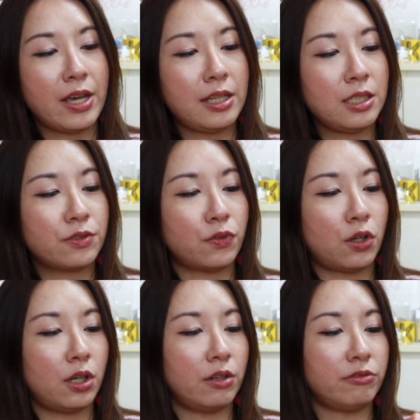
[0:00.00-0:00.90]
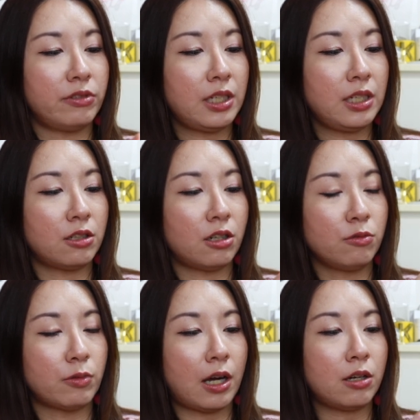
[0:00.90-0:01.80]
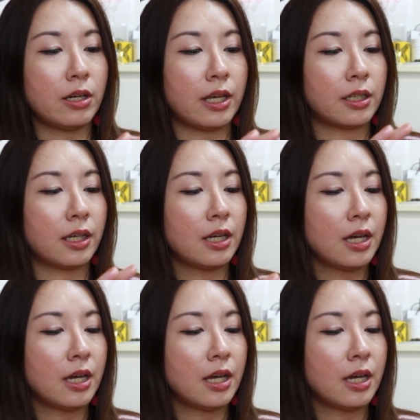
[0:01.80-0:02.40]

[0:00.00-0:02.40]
had this for a really long while and